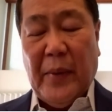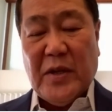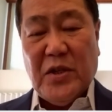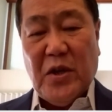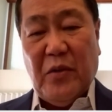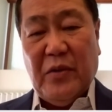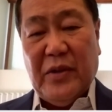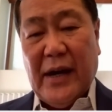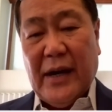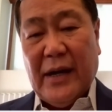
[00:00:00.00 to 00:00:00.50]

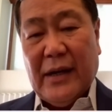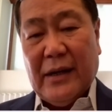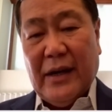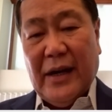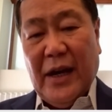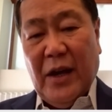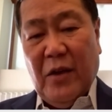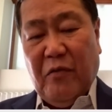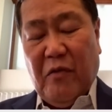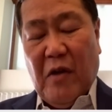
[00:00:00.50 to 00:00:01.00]
So they're
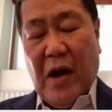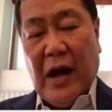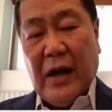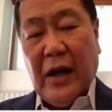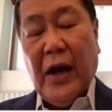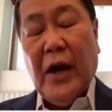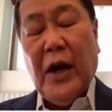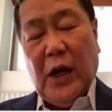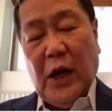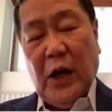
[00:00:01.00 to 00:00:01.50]
in fact
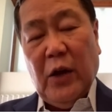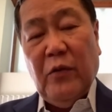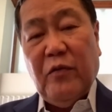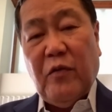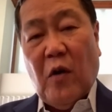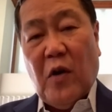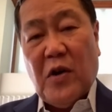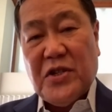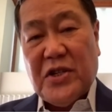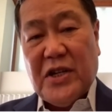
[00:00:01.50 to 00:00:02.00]

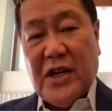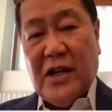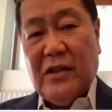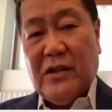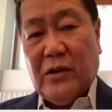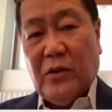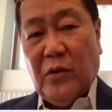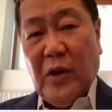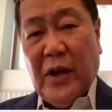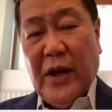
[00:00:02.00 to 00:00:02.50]
enforcing the
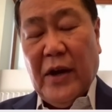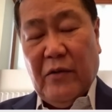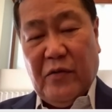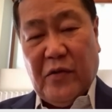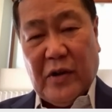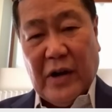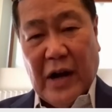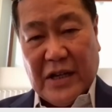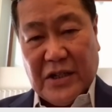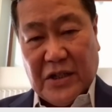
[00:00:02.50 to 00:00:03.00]
ruling for
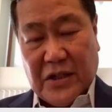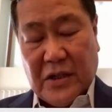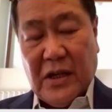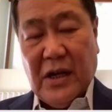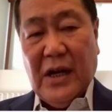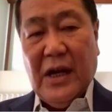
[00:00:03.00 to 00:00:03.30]
us.